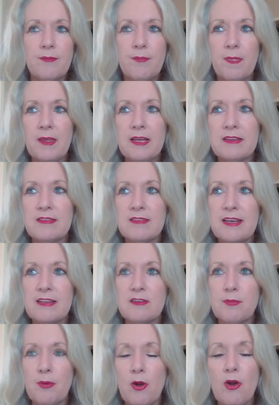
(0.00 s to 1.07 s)
in a
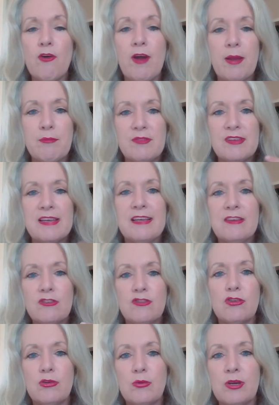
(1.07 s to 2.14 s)
sense, programmed
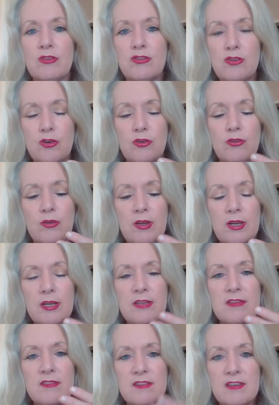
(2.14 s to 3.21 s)
into a certain
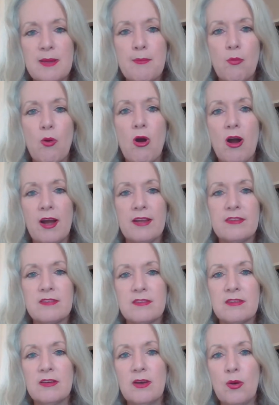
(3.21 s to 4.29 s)

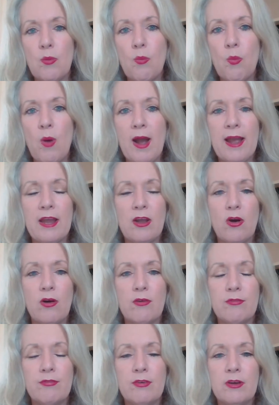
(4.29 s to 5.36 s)
stepwise way
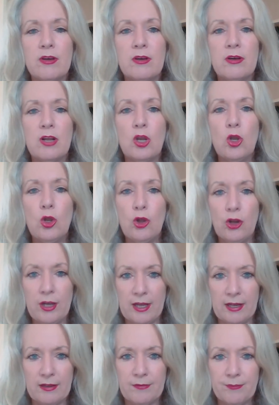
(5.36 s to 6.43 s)
of
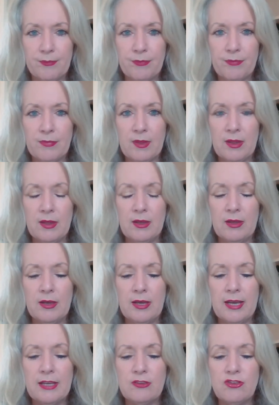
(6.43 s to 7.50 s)
learning.
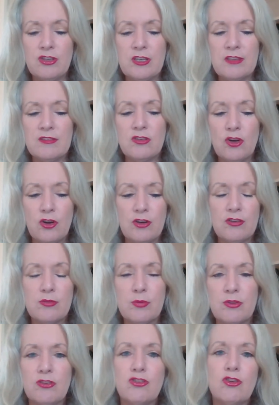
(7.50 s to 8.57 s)
And she has noticed
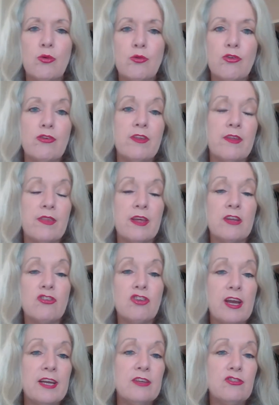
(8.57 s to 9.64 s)
with the children that they're
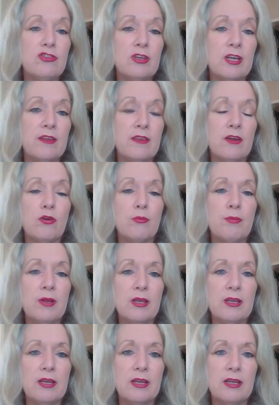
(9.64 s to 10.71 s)
changing in their
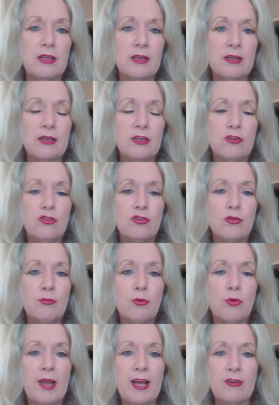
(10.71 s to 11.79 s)
ability to
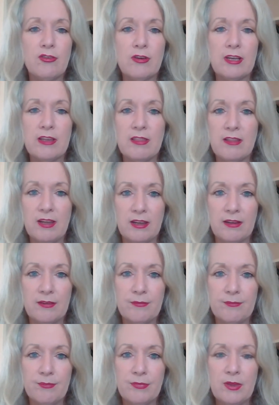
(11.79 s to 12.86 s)
more laterally think.
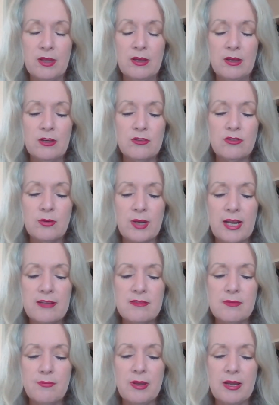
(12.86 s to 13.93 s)
So it has
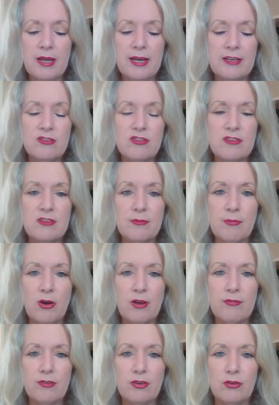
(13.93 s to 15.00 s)
implications, in
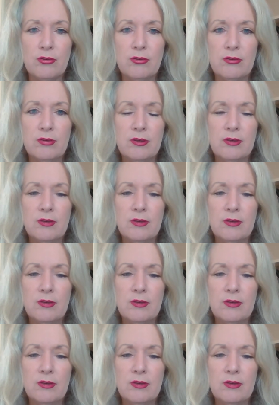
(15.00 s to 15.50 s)
my view,